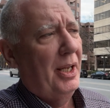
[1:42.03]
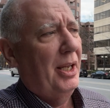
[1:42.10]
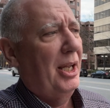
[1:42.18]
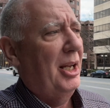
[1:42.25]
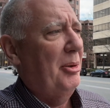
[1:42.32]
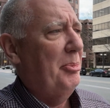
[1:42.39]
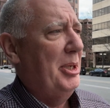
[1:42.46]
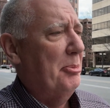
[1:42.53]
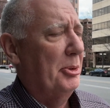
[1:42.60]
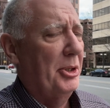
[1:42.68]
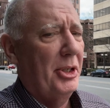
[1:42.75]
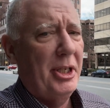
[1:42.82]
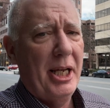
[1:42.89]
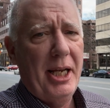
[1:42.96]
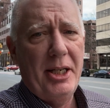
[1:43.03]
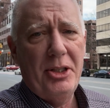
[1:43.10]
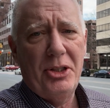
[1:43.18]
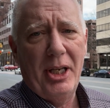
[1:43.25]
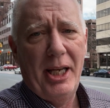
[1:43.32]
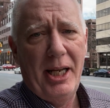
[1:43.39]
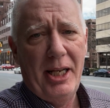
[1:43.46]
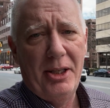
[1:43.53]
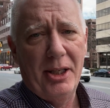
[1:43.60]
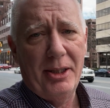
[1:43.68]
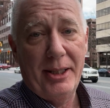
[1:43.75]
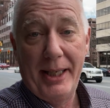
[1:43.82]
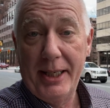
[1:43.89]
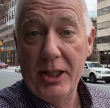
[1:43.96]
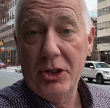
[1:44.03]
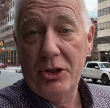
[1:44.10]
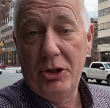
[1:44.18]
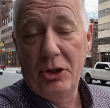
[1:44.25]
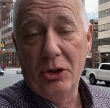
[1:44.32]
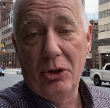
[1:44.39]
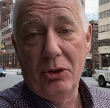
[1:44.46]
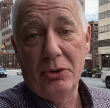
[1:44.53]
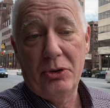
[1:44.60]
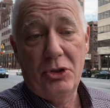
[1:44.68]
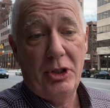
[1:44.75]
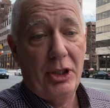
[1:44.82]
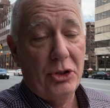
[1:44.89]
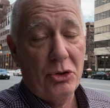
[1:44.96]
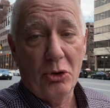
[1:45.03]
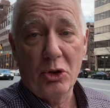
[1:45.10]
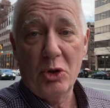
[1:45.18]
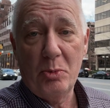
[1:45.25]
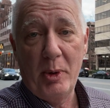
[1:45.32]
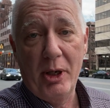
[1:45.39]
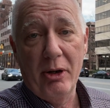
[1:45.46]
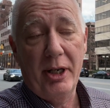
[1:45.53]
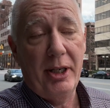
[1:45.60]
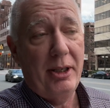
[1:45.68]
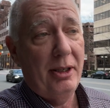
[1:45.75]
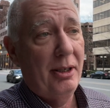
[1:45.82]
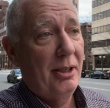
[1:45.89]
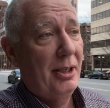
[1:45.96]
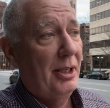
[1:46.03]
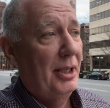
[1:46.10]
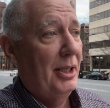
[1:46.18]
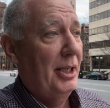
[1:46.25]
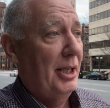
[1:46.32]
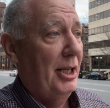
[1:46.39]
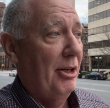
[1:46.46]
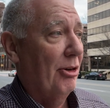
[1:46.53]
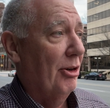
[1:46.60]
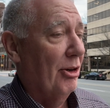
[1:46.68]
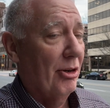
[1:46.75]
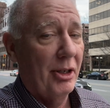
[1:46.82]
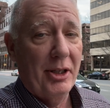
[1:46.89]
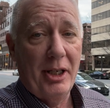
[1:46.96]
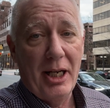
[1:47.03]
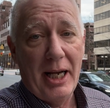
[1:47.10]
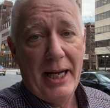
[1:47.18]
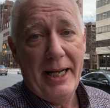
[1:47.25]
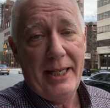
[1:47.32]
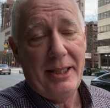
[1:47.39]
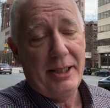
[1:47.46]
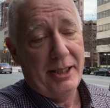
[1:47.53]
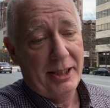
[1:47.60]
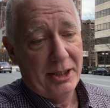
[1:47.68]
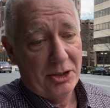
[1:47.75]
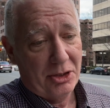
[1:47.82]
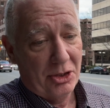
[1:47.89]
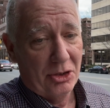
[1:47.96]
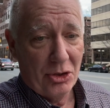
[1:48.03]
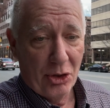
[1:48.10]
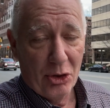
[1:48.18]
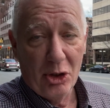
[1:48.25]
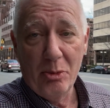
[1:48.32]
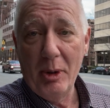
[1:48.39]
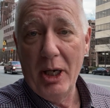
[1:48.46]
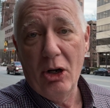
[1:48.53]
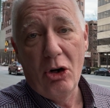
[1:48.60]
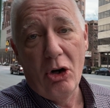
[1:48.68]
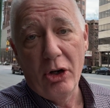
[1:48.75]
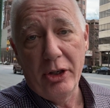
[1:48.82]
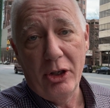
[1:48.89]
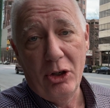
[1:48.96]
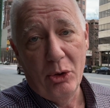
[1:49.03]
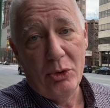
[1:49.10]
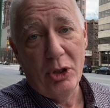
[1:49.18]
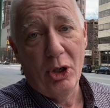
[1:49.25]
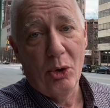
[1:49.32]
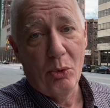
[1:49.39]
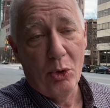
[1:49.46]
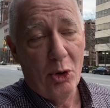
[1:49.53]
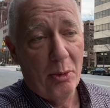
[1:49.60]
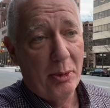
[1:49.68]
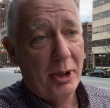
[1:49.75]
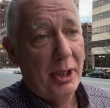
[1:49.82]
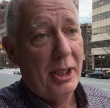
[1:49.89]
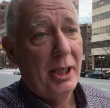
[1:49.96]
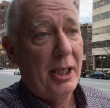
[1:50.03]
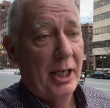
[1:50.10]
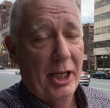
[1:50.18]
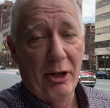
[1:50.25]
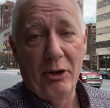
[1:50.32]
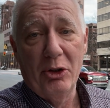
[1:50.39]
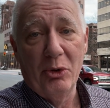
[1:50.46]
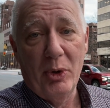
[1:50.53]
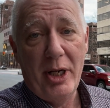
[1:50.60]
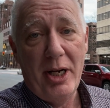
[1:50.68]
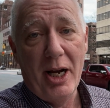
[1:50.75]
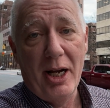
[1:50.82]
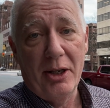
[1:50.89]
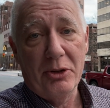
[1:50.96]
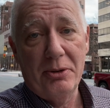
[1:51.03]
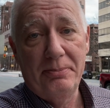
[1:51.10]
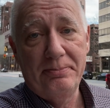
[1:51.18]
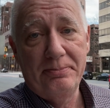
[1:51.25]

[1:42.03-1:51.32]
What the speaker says: and people today say that they can still sense her spirit, hear her in the night. It is considered to be a haunted hotel room here at the Reid house.